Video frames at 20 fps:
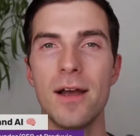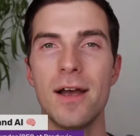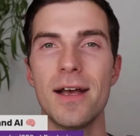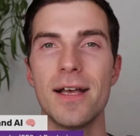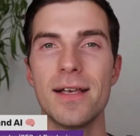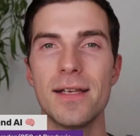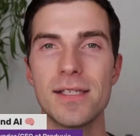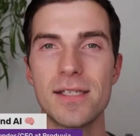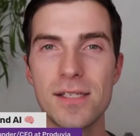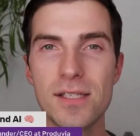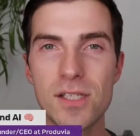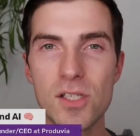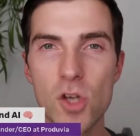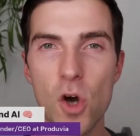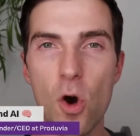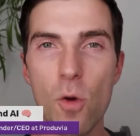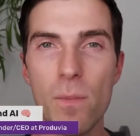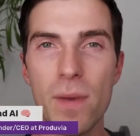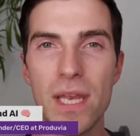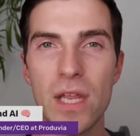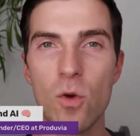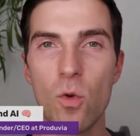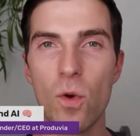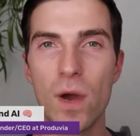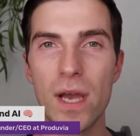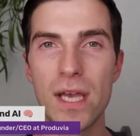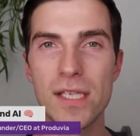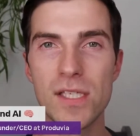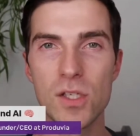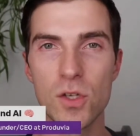so many
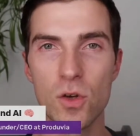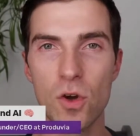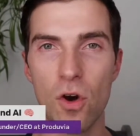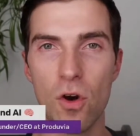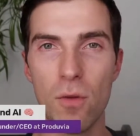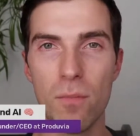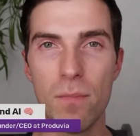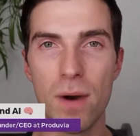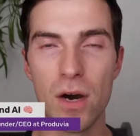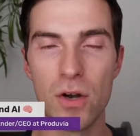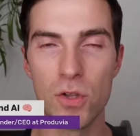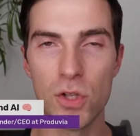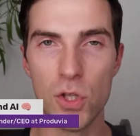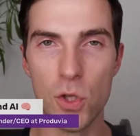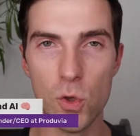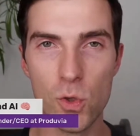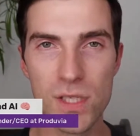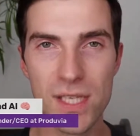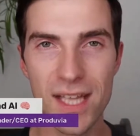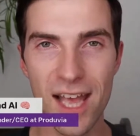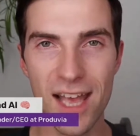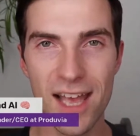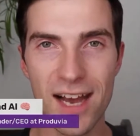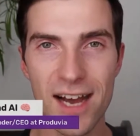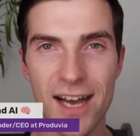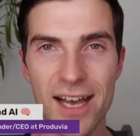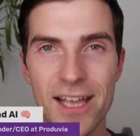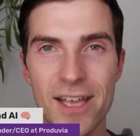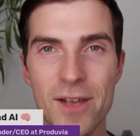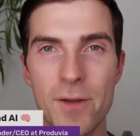ways to go about using
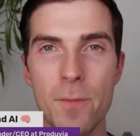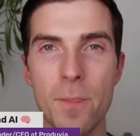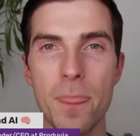AI,